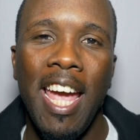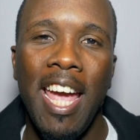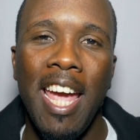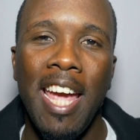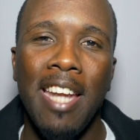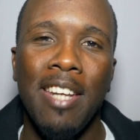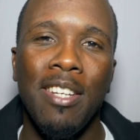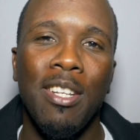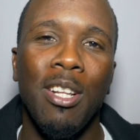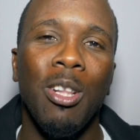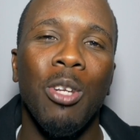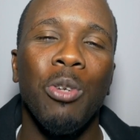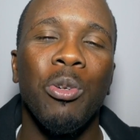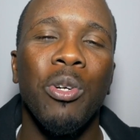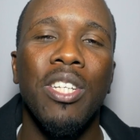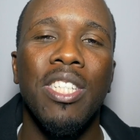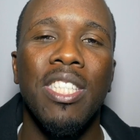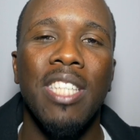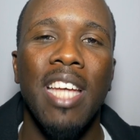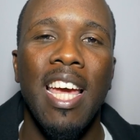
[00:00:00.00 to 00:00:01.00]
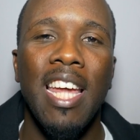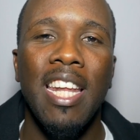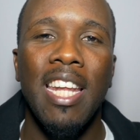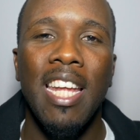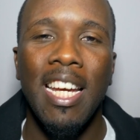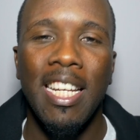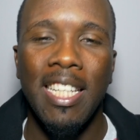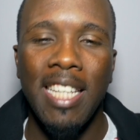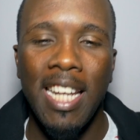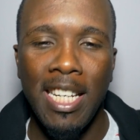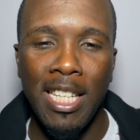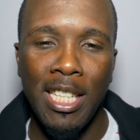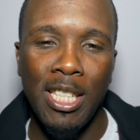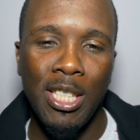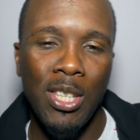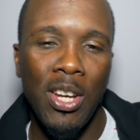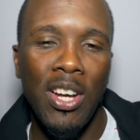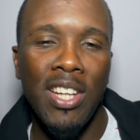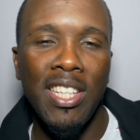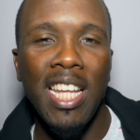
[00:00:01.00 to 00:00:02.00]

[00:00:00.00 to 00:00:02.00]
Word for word: and the Lord said that He saw